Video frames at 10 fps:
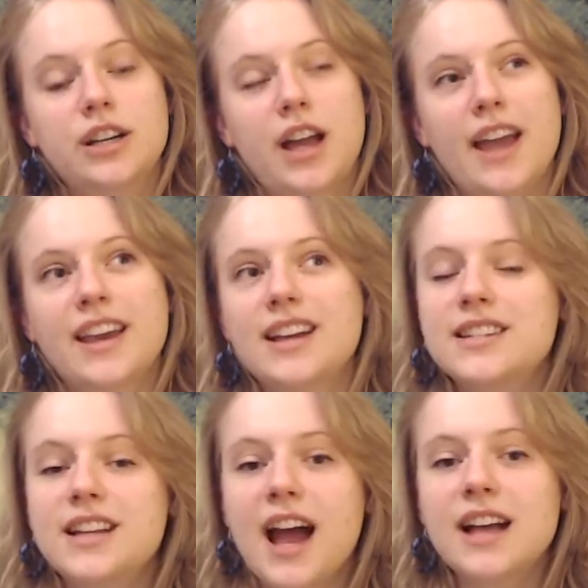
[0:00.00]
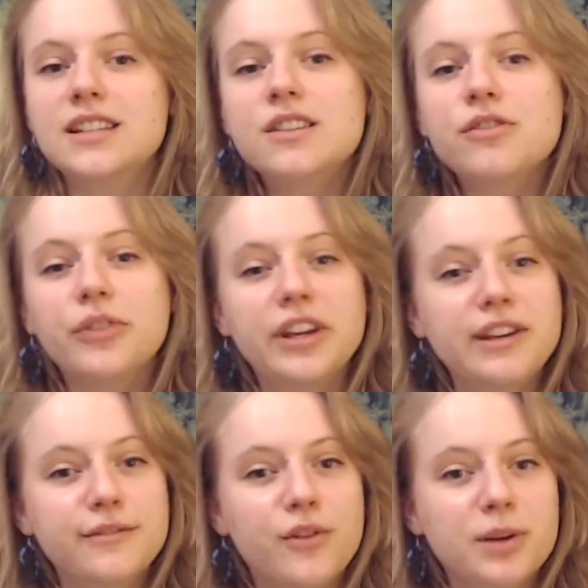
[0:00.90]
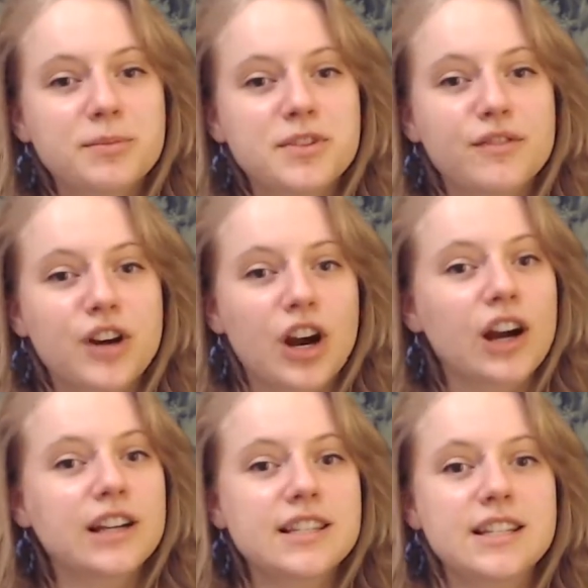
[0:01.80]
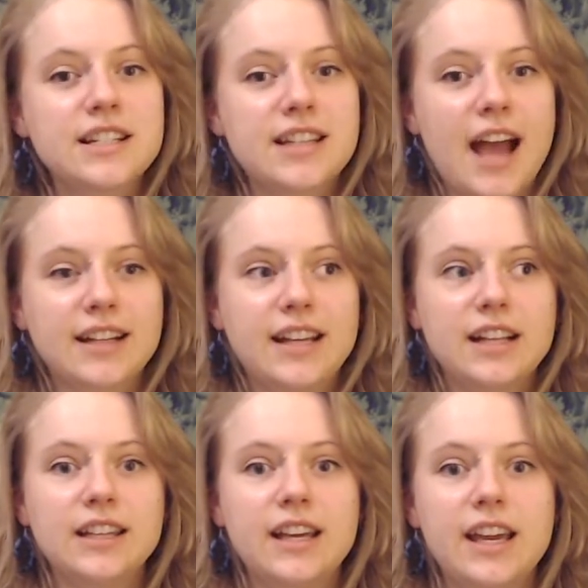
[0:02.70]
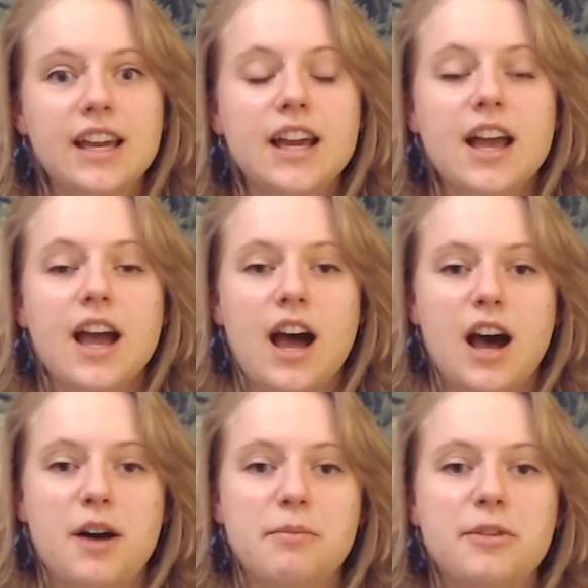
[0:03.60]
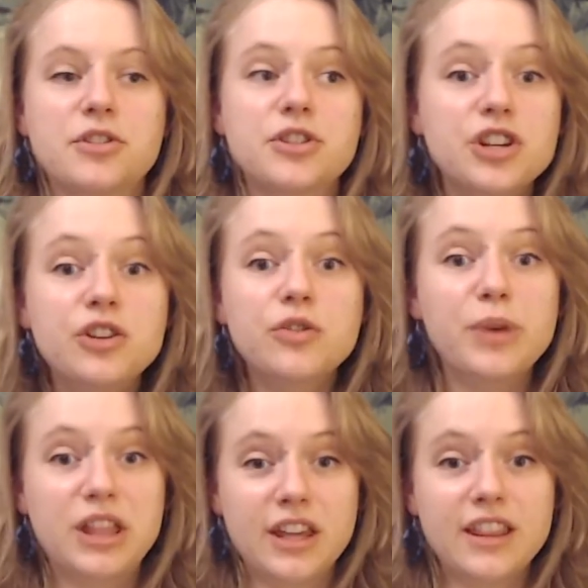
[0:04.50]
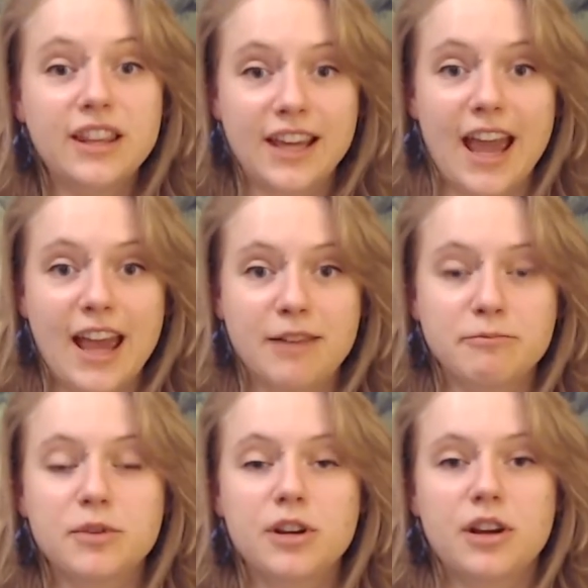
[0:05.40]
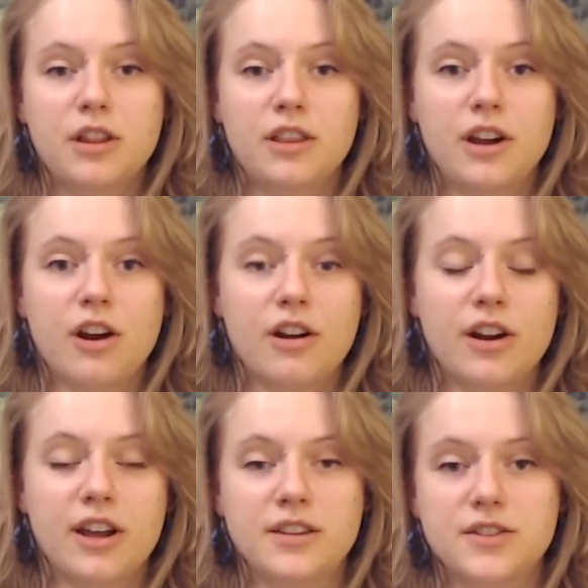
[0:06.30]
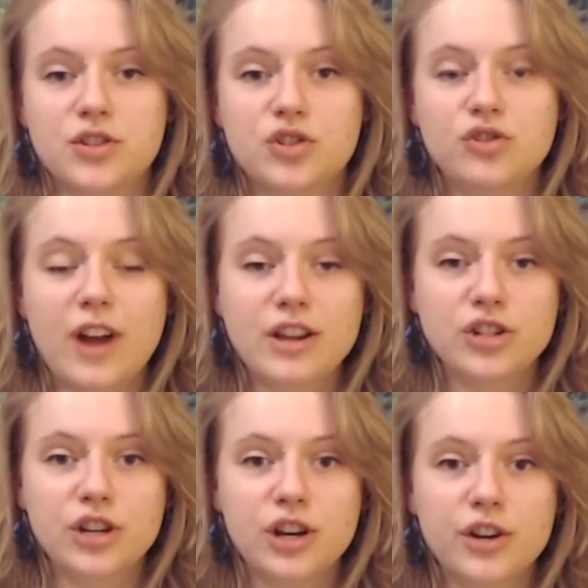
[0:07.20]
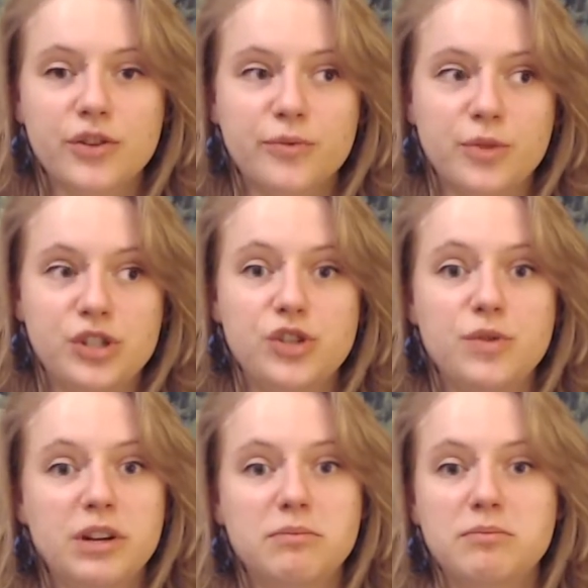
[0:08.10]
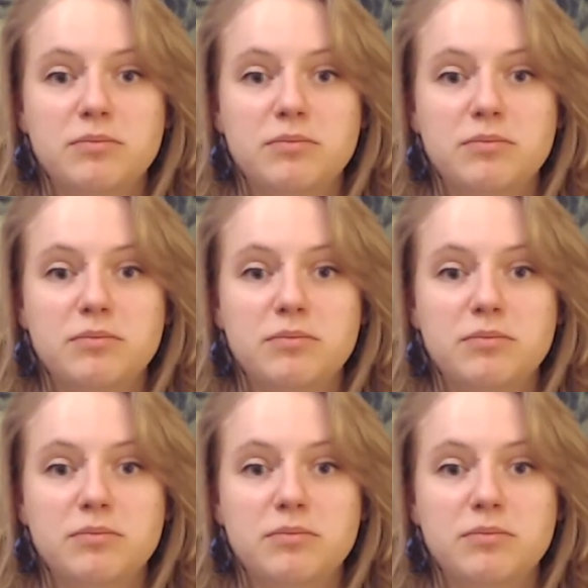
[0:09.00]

guess it has 3 forms of currency technically. There's 2 within the game. There is treasure, which you can,